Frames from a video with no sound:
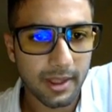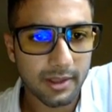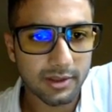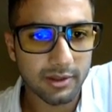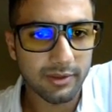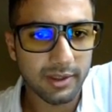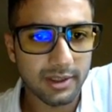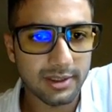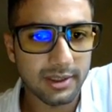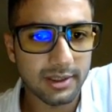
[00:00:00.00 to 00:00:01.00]
So
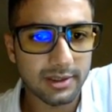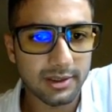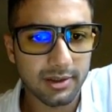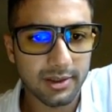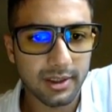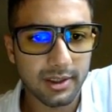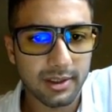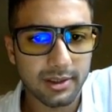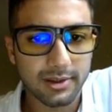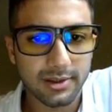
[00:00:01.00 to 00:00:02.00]
VIC Consulting, and
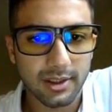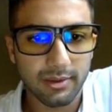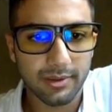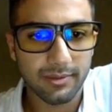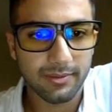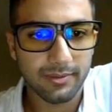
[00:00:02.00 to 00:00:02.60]
here's another one.